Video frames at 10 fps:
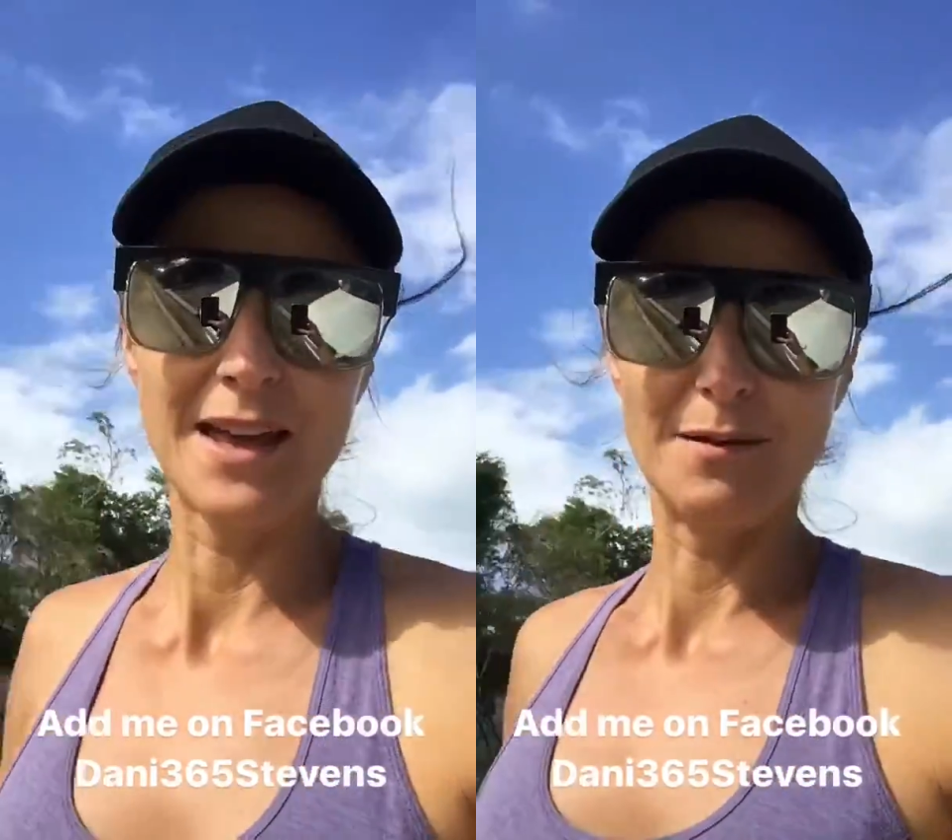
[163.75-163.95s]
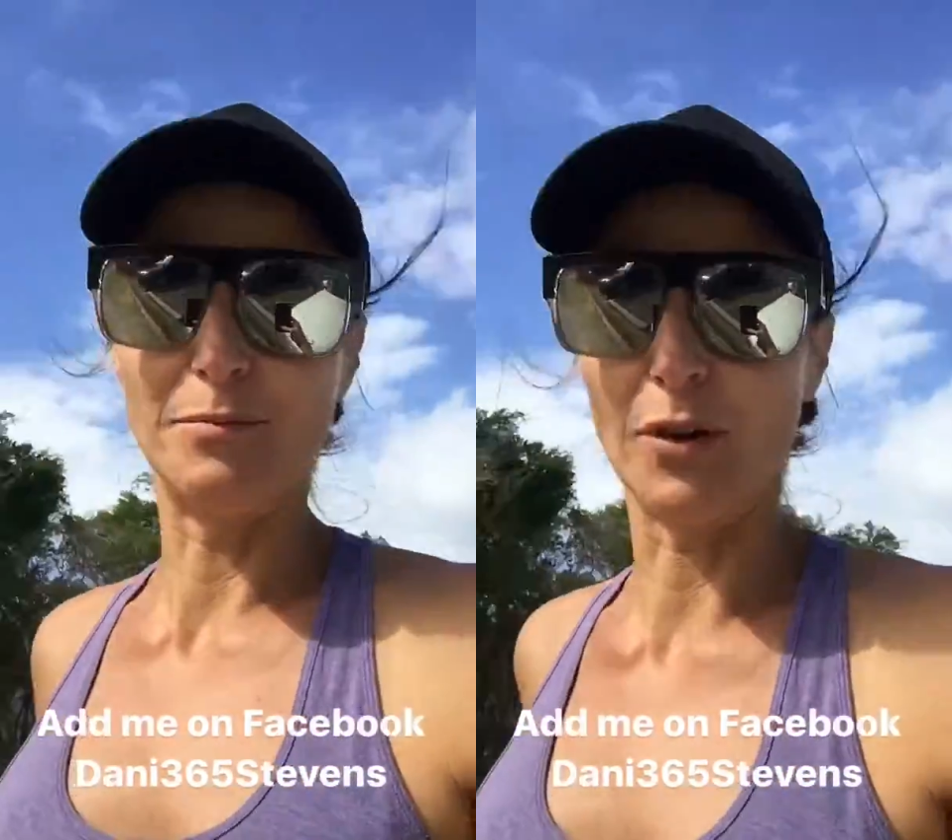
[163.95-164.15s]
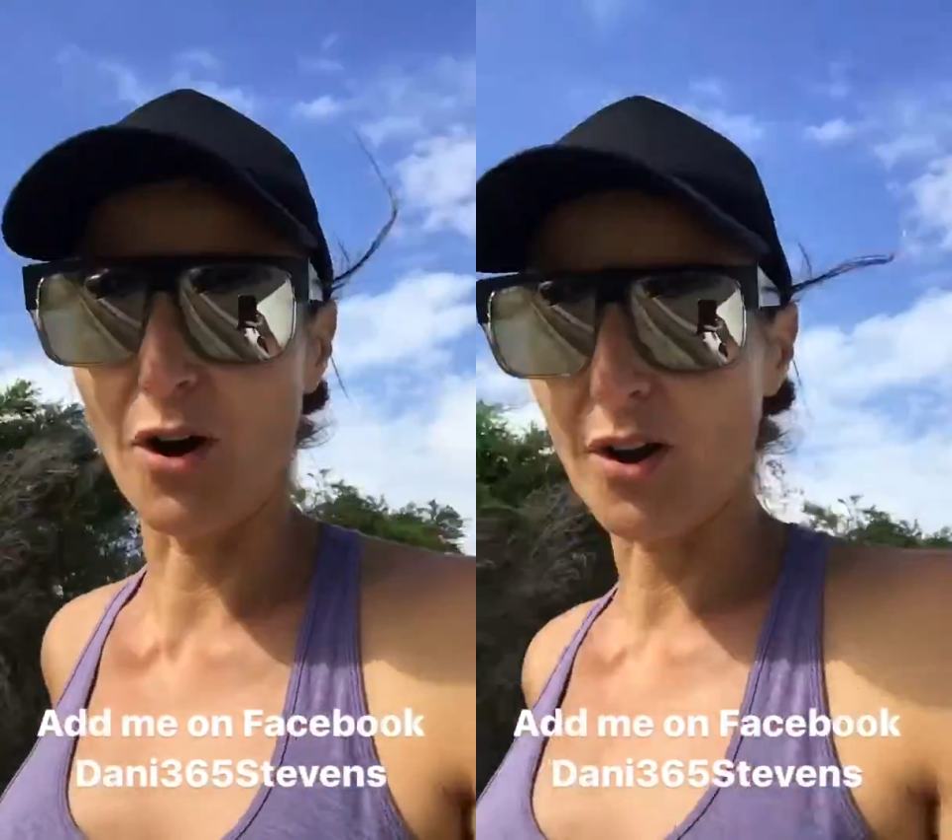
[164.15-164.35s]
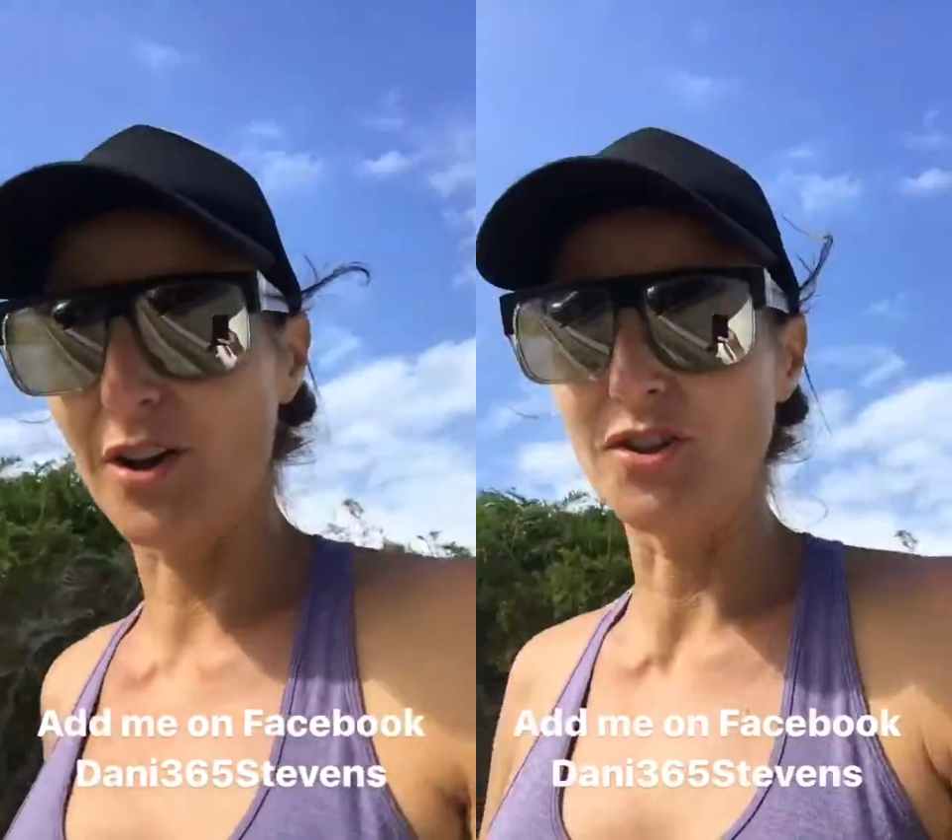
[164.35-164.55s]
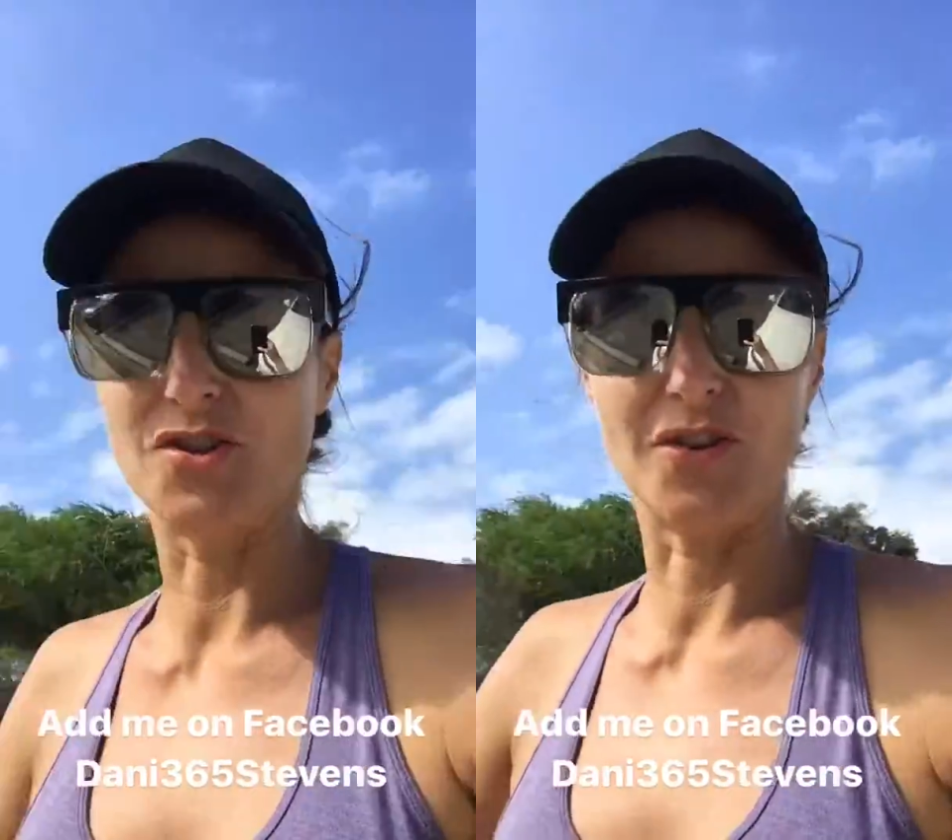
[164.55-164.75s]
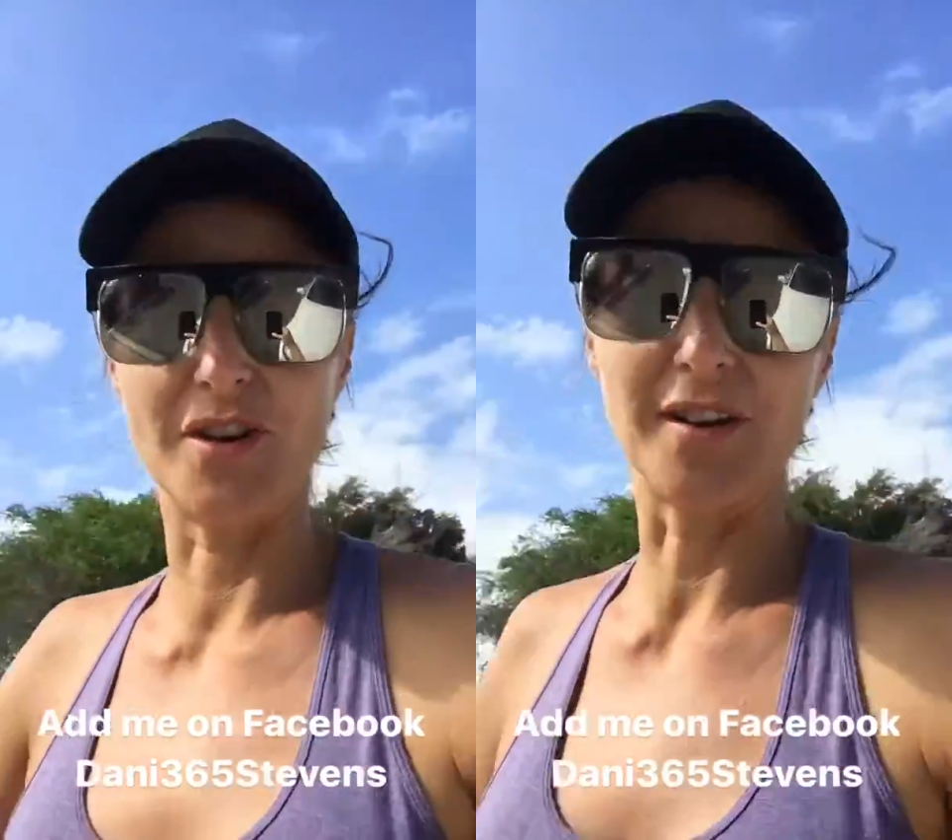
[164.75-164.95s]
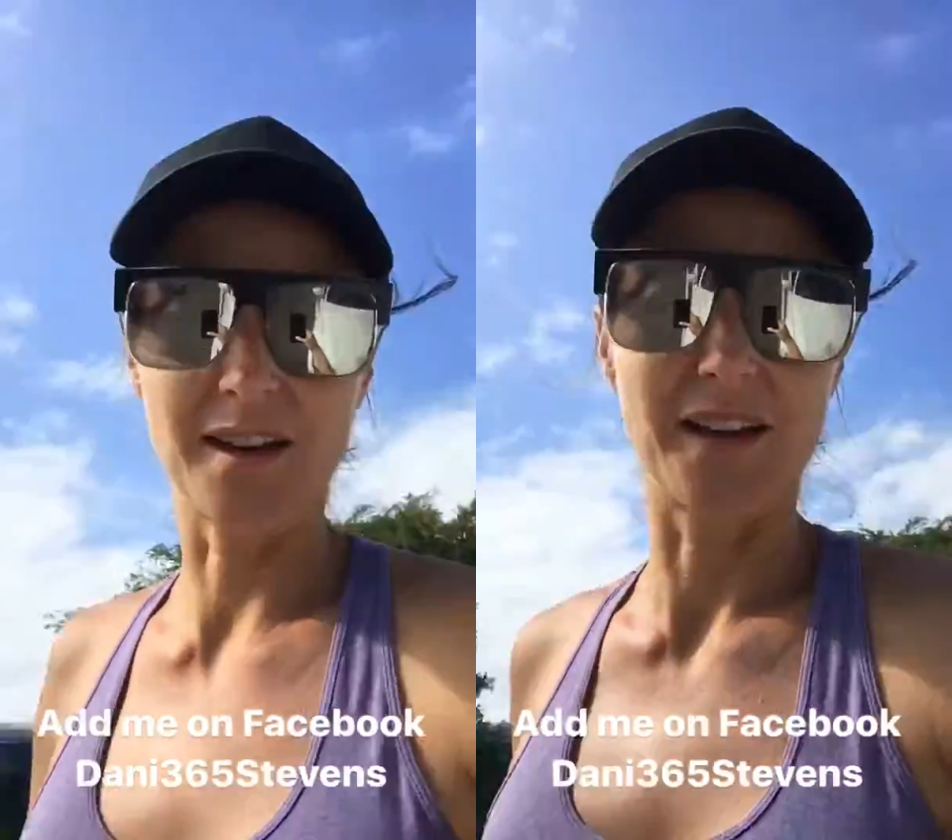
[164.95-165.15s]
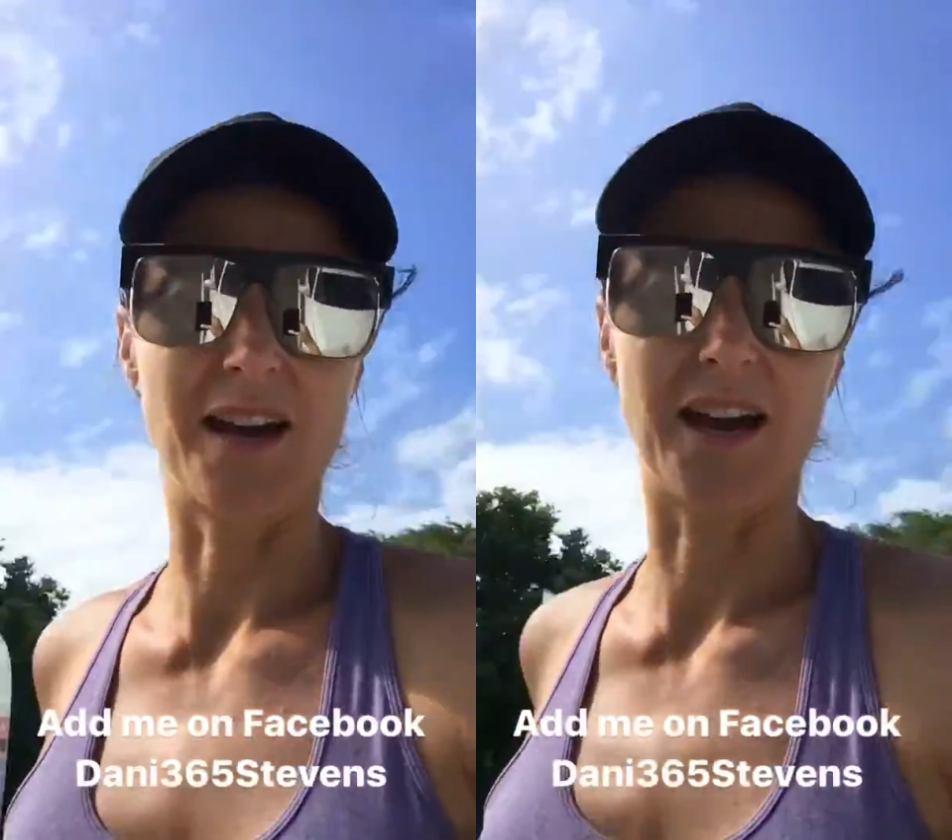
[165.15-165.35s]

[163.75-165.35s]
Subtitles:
block during